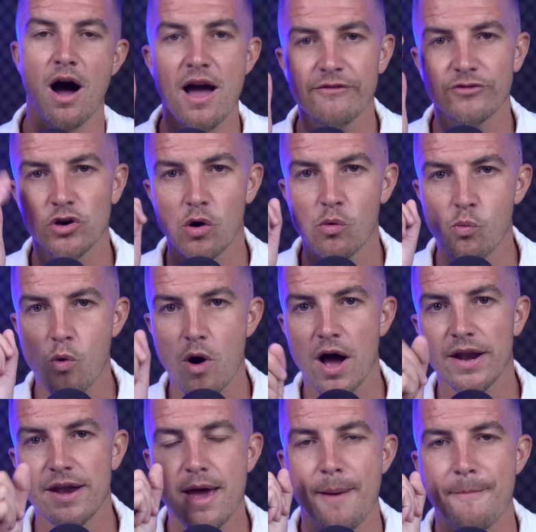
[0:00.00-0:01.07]
I have got
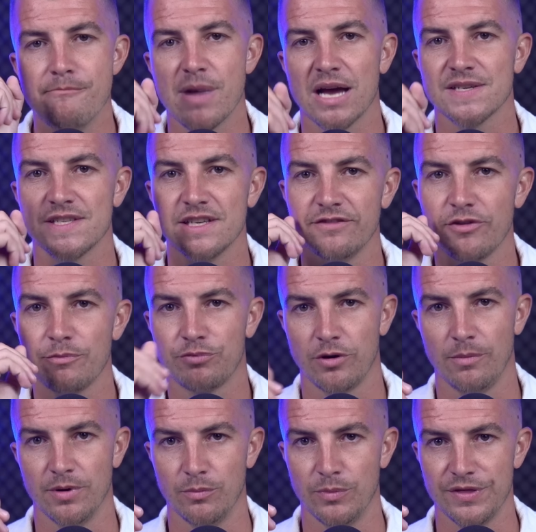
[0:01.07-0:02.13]
one massive
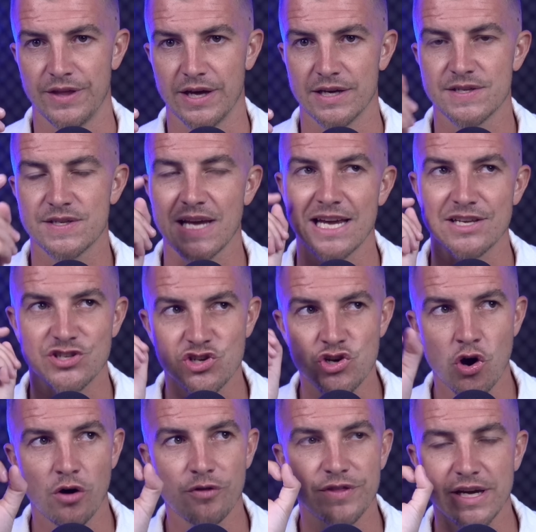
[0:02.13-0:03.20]
problem with this. It's
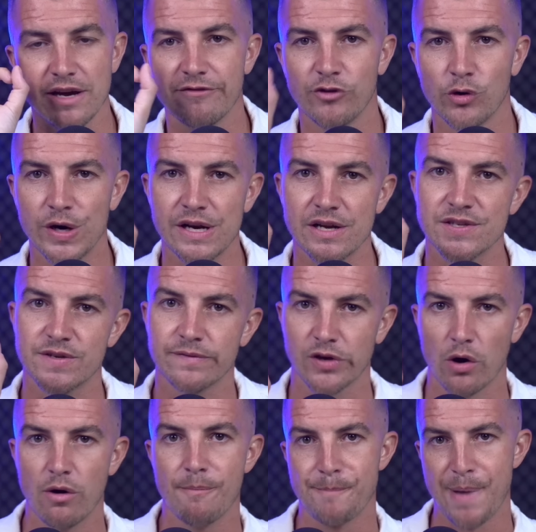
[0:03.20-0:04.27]
not the avoidance
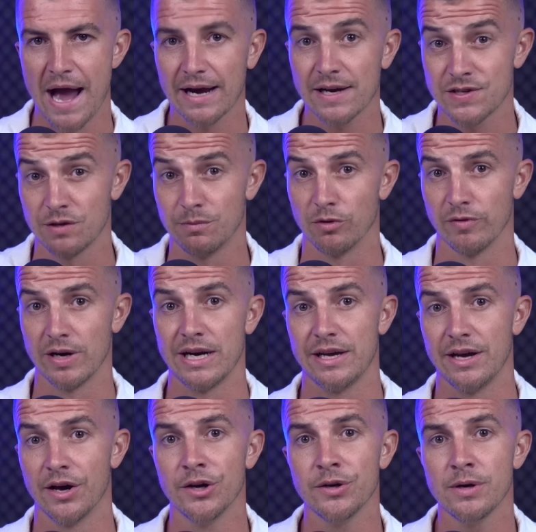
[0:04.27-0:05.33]
of going back to
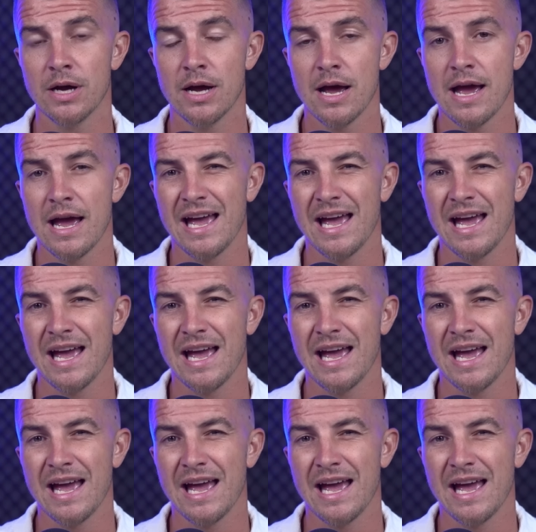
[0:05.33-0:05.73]
Mourinho.